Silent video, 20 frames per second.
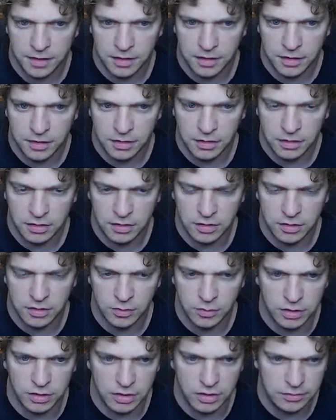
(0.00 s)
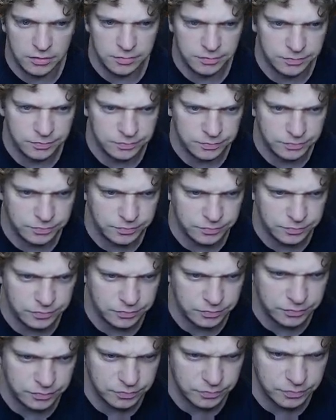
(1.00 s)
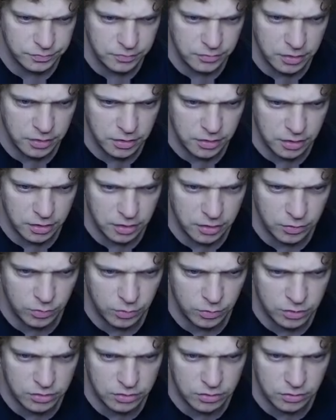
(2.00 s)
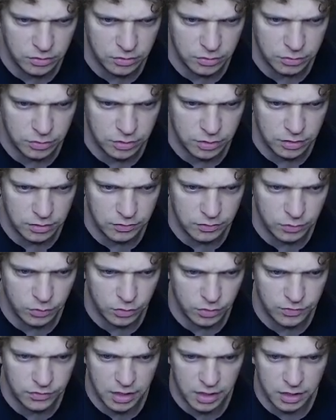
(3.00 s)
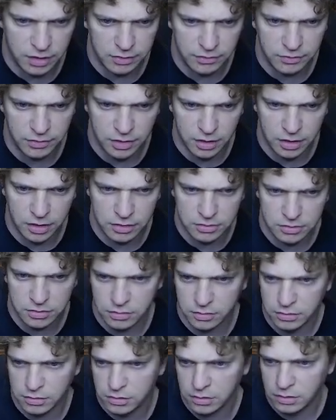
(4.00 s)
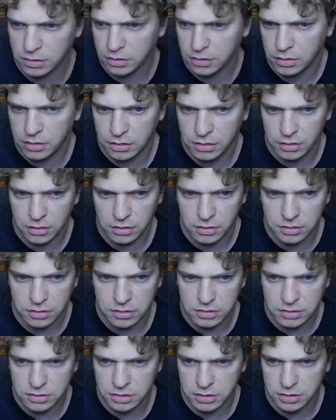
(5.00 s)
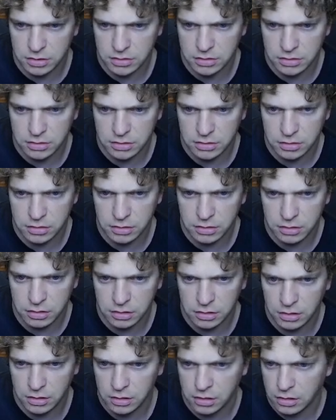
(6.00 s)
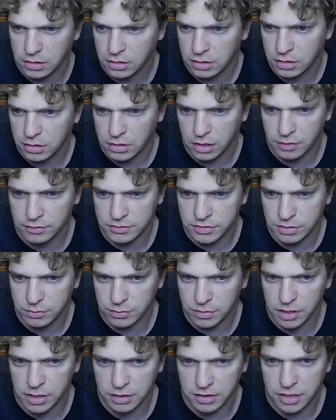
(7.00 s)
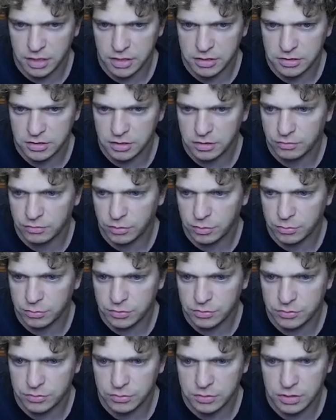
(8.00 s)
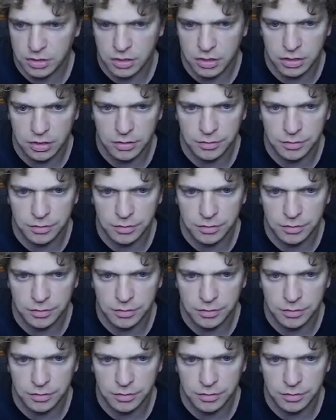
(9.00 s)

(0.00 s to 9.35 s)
Okay, well, and then 1, 2, 3, 4, 5. Yeah, so 6. Obviously, we're not casting the Roamer's Routine.